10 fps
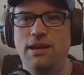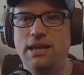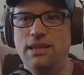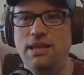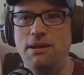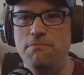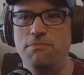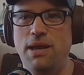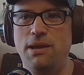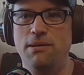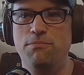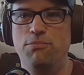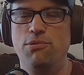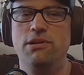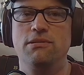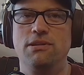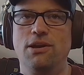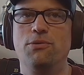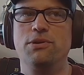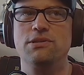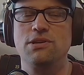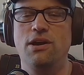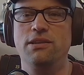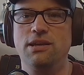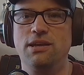and then they put the onus on the